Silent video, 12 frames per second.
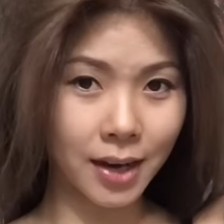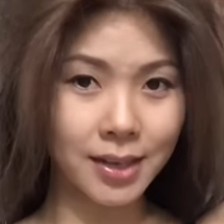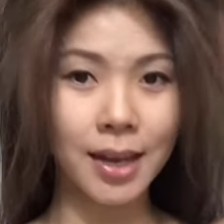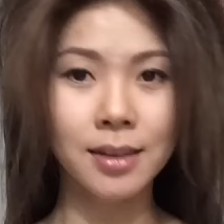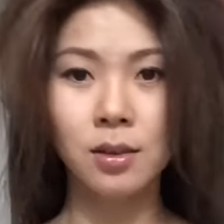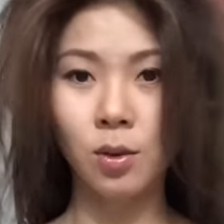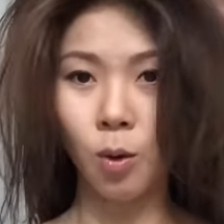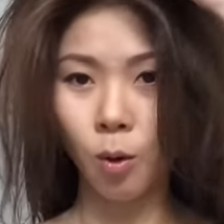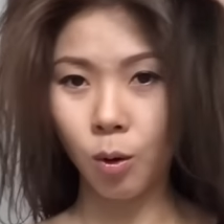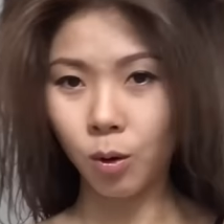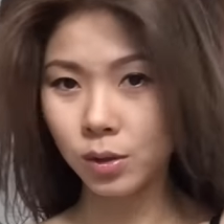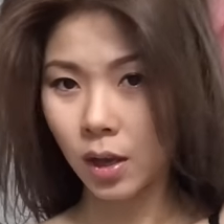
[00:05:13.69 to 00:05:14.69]
I tend to
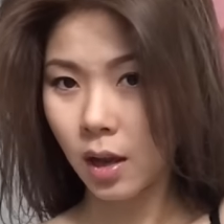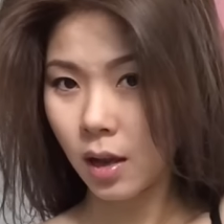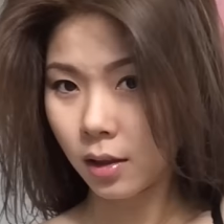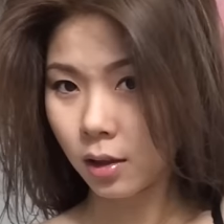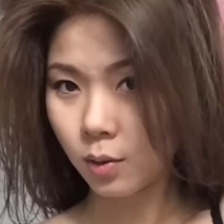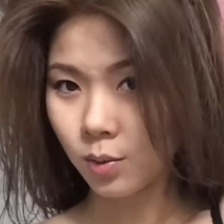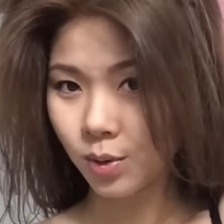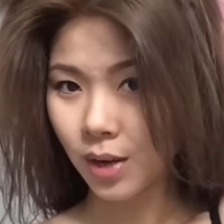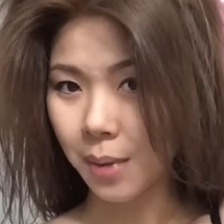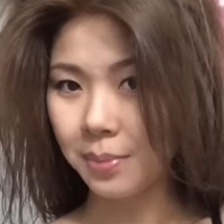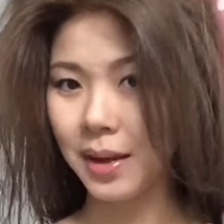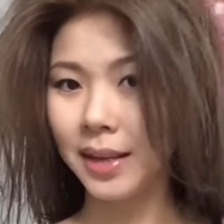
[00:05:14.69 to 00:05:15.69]
hold the root
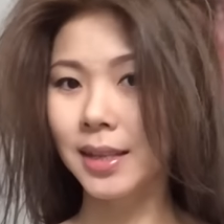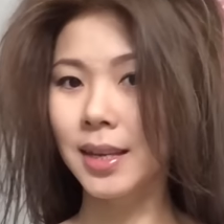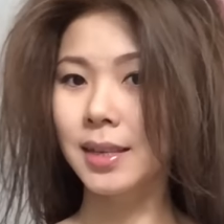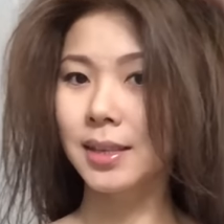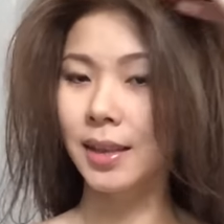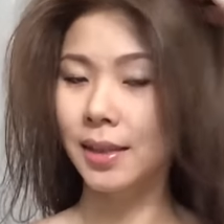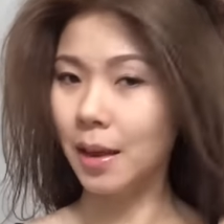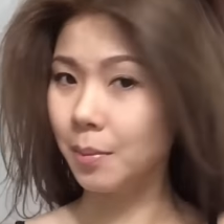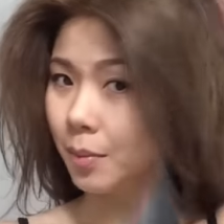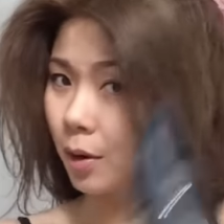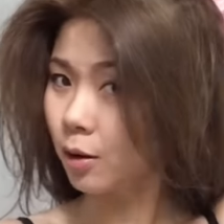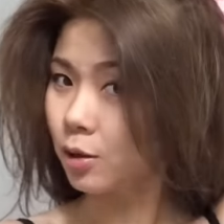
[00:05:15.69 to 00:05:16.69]
up like this and
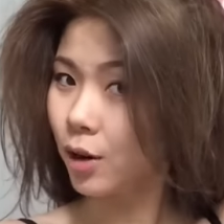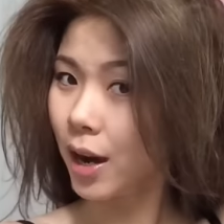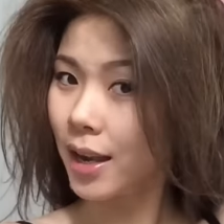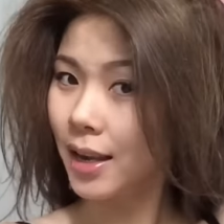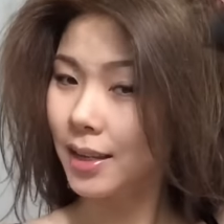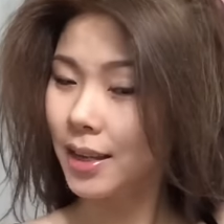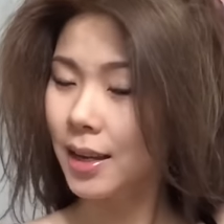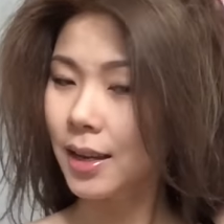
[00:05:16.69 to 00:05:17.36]
then blow dry it.